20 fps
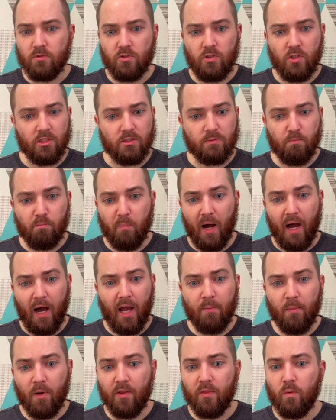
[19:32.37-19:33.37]
You just
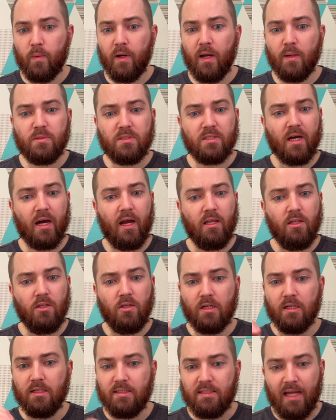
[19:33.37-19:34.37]
buy them on the website.
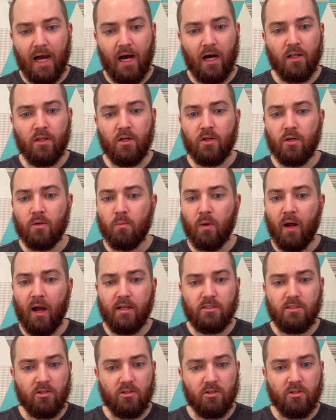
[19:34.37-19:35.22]
You can download them right